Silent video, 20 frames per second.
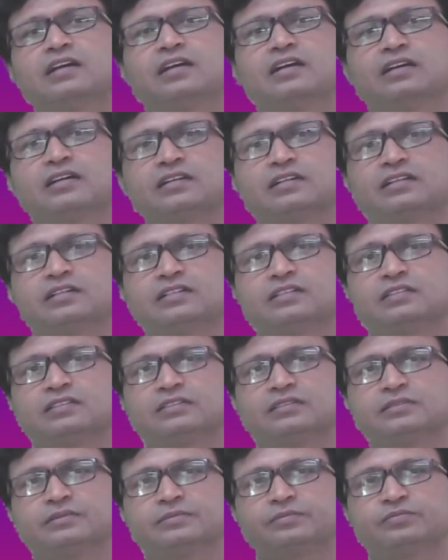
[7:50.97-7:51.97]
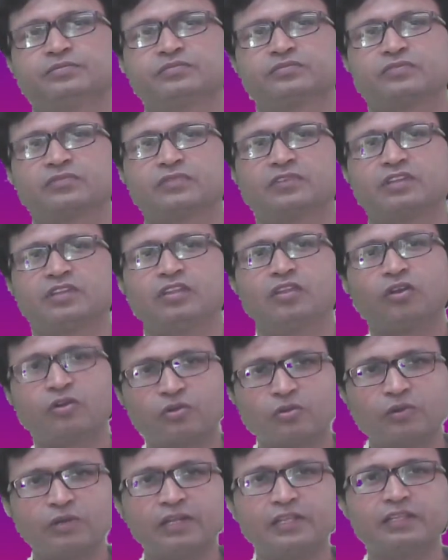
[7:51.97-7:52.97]

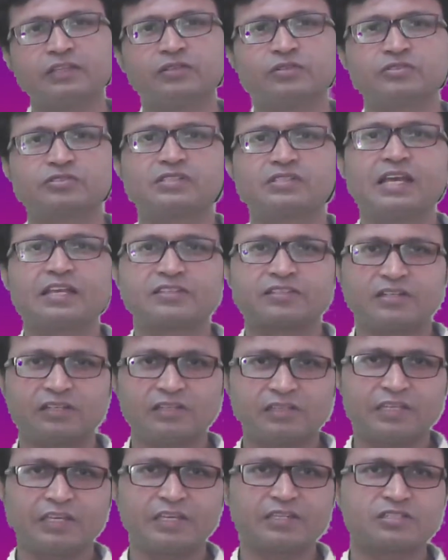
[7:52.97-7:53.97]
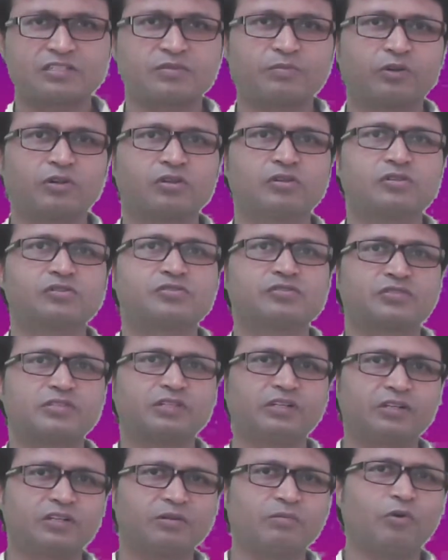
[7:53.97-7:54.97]
not only those natural things, but also
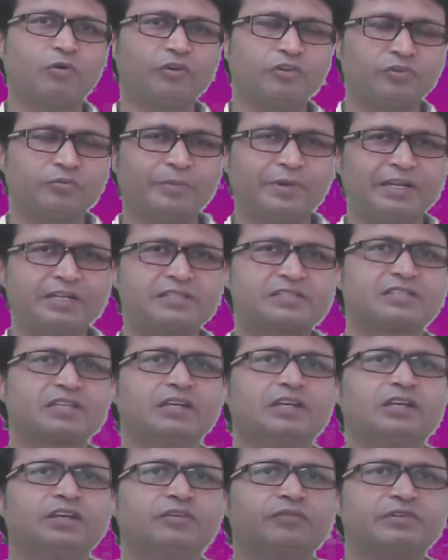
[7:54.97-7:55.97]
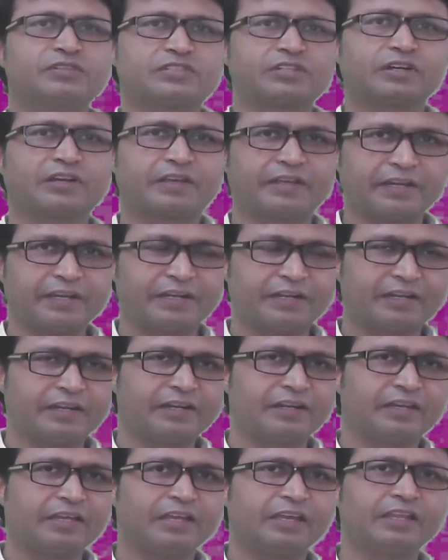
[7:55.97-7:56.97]
certain monuments which are
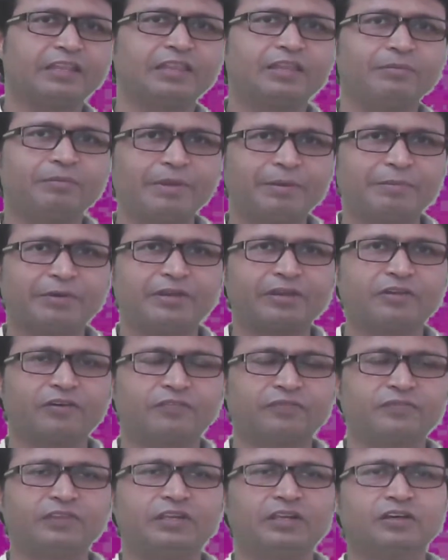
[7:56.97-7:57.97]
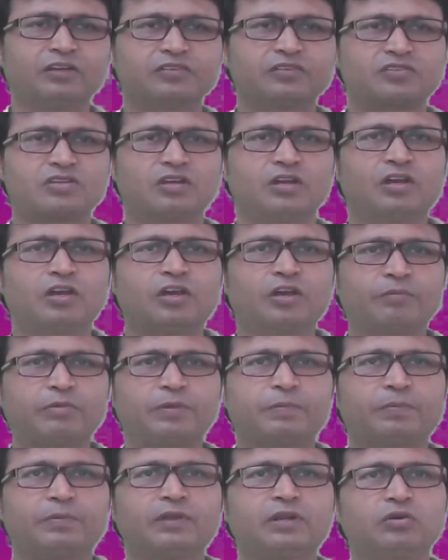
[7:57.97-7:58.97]
created in the memory of those
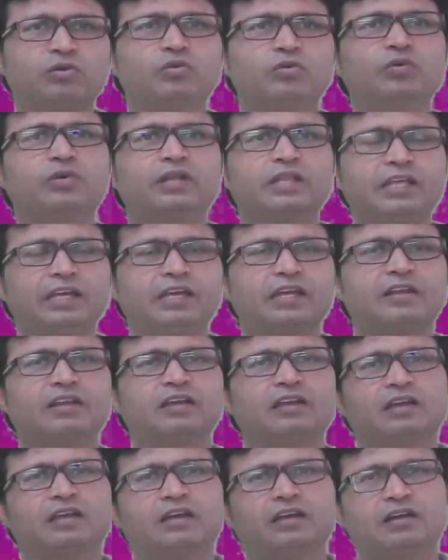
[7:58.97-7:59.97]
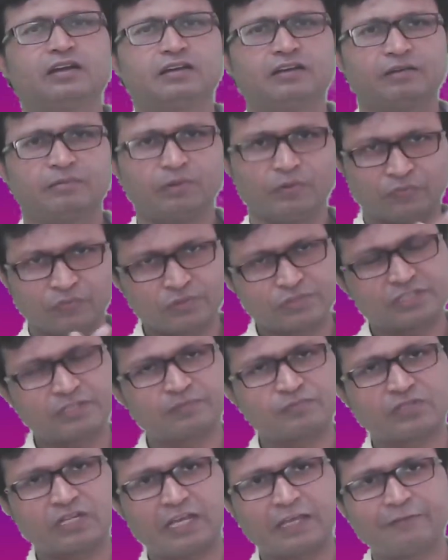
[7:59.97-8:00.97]
people who were there before
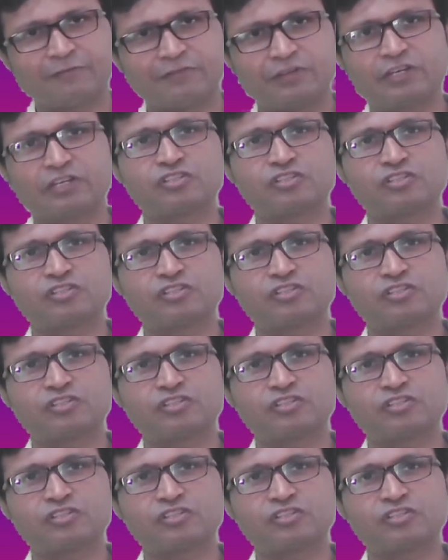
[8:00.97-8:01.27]
some time, very